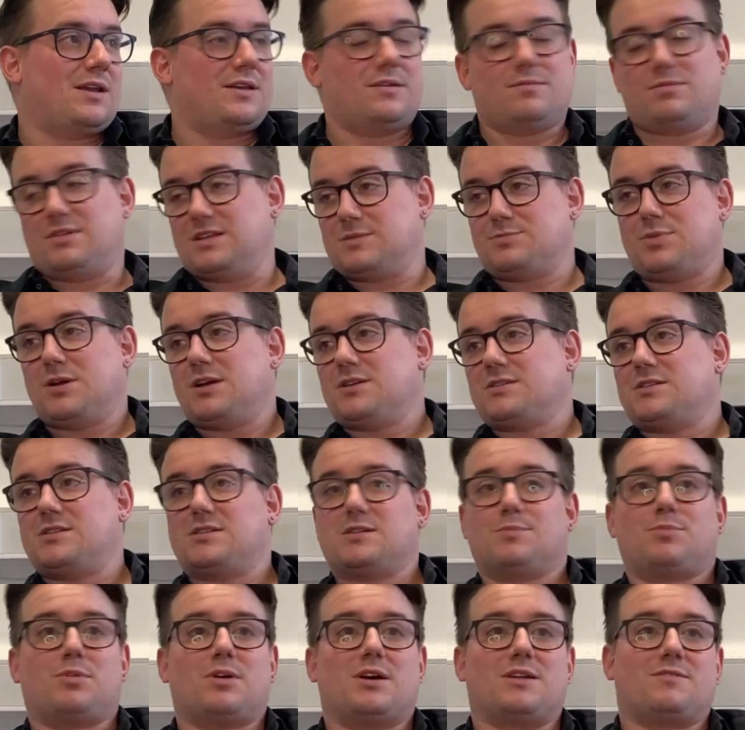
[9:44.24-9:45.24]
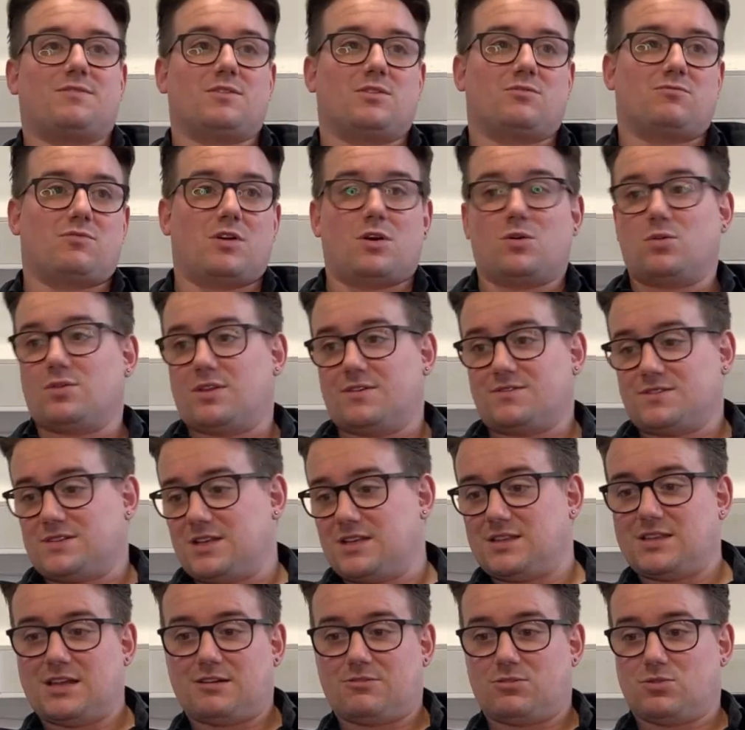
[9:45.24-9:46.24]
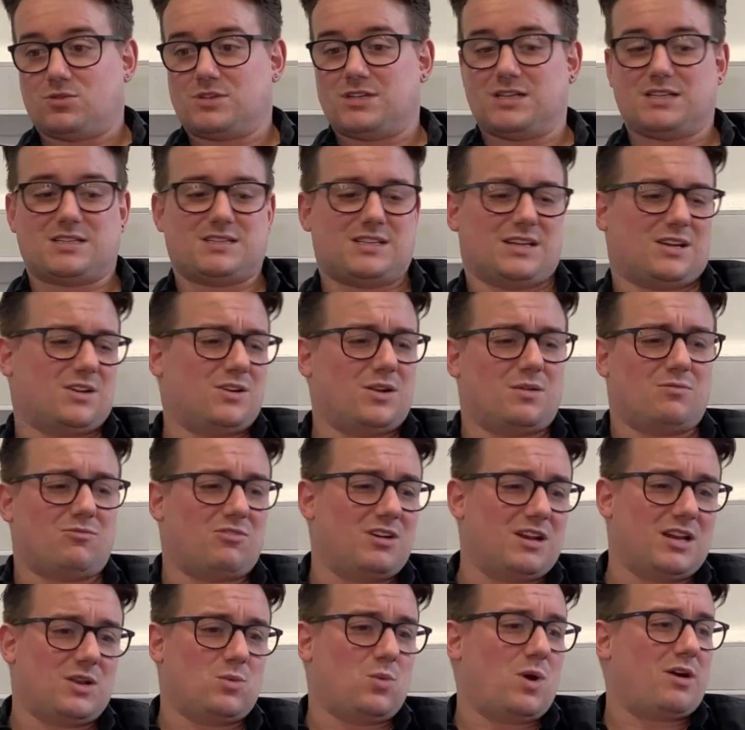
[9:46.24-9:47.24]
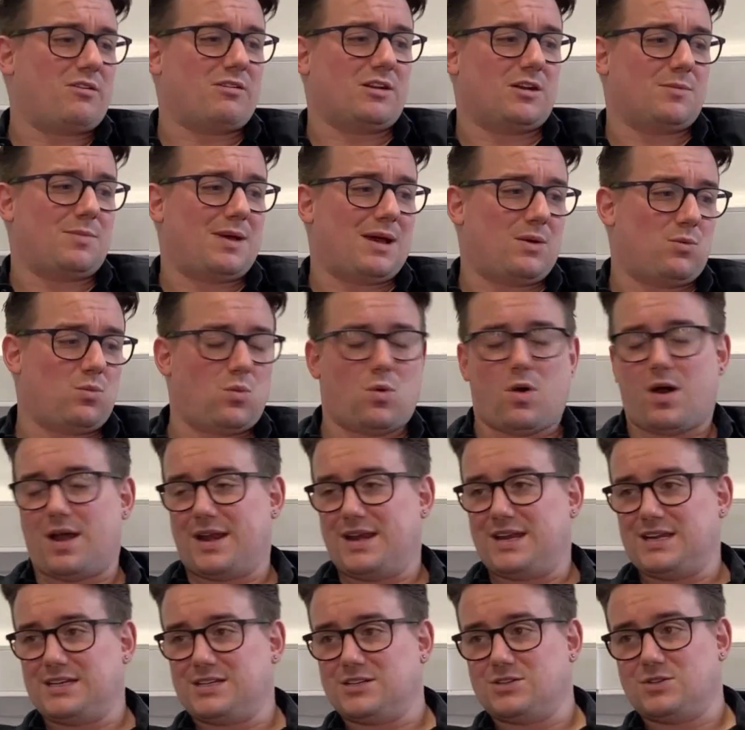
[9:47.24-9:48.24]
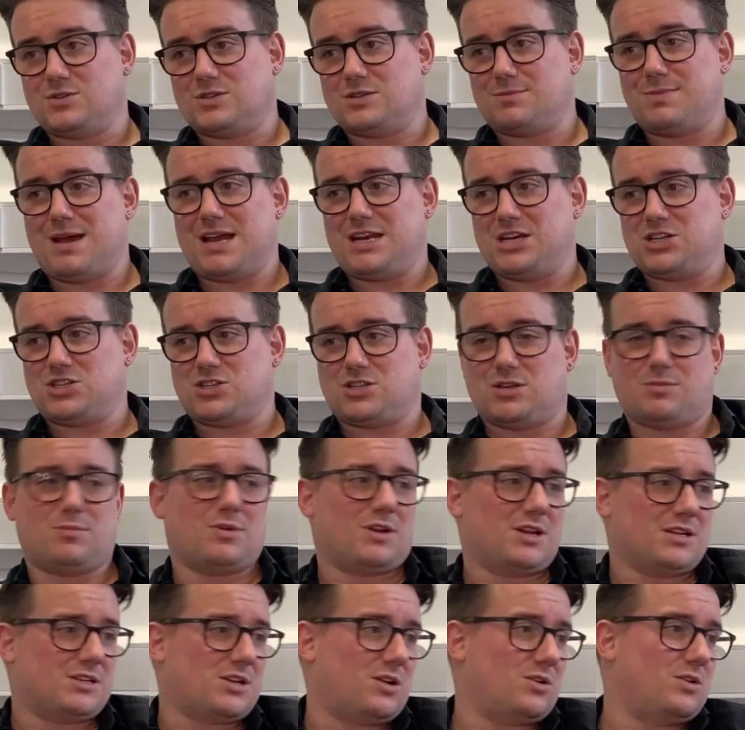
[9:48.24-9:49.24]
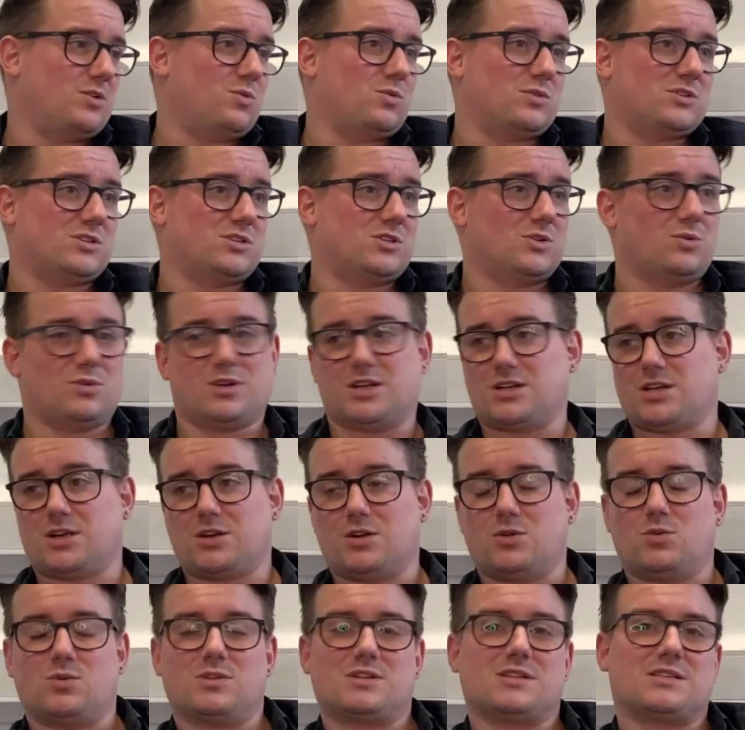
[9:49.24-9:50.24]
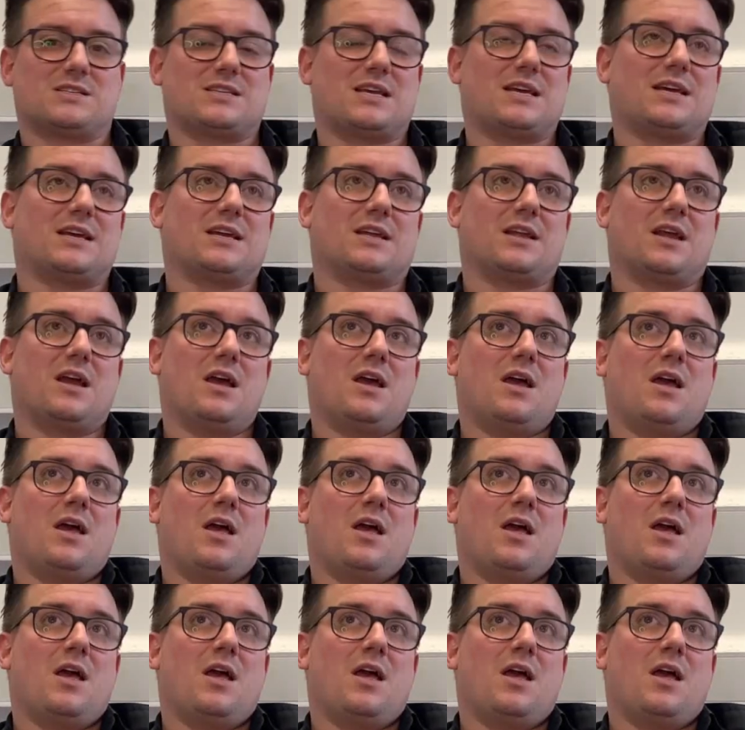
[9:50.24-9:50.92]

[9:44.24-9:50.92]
this person's applied for the role, they've said they're autistic, and I'm really worried about what I need to do to manage them, and I don't know what to do, and I don't know what to say.